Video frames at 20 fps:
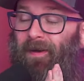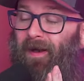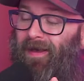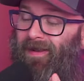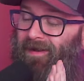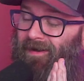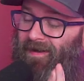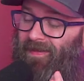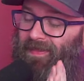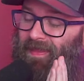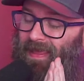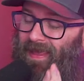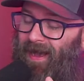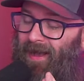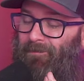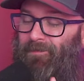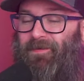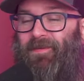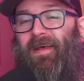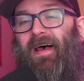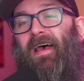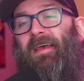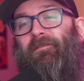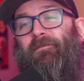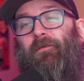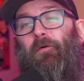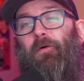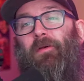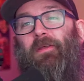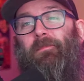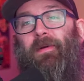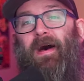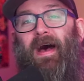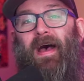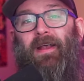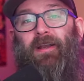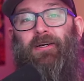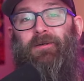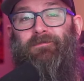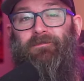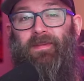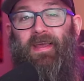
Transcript: But on the upside for the buyer,